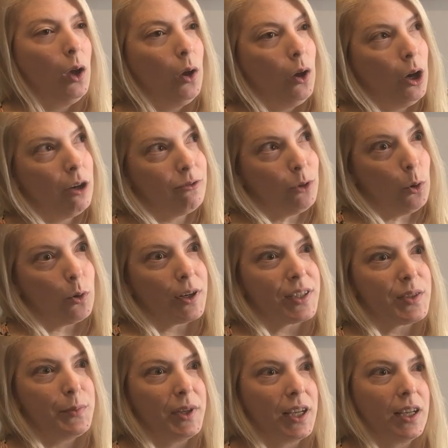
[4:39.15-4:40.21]
of
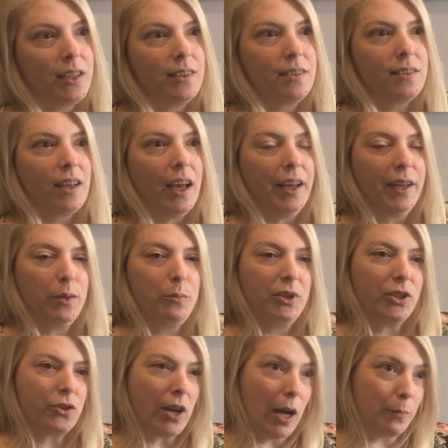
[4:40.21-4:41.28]
course, because I had
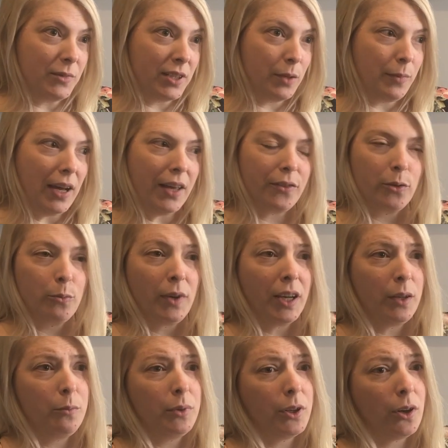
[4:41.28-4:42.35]
been trapped in a bathroom, I
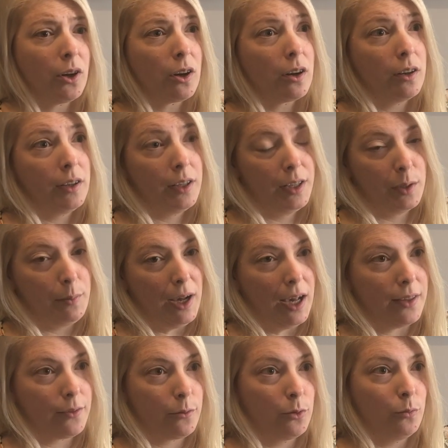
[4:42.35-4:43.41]
had been hurt in a
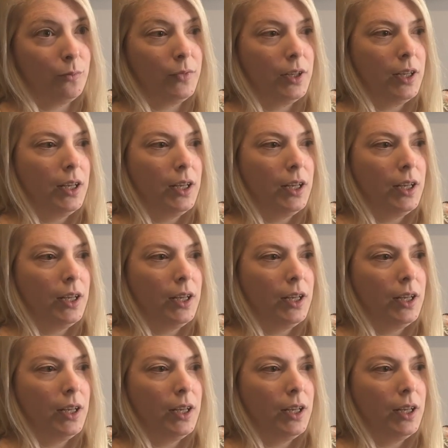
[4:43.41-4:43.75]
bathroom,